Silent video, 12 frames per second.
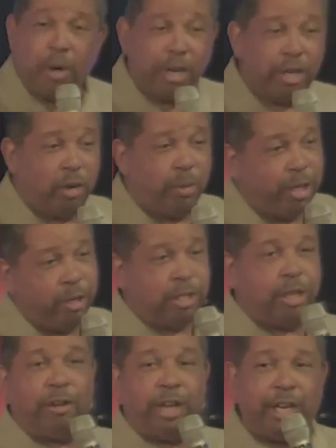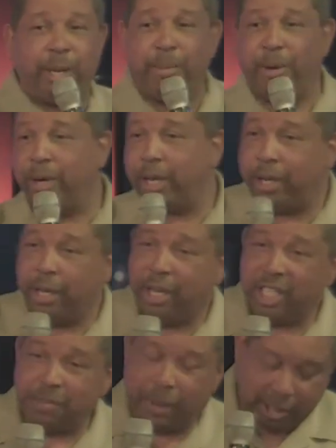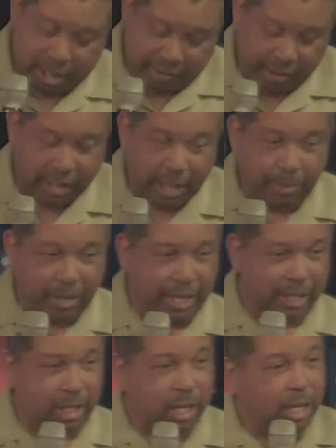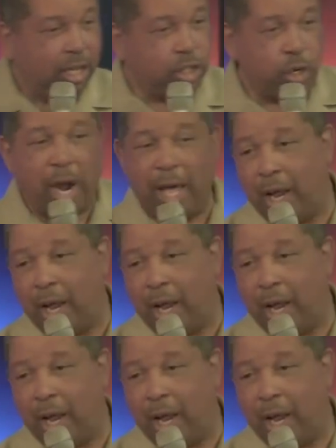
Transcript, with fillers: do, we usually don't end up doing it, especially if it's something that's trial,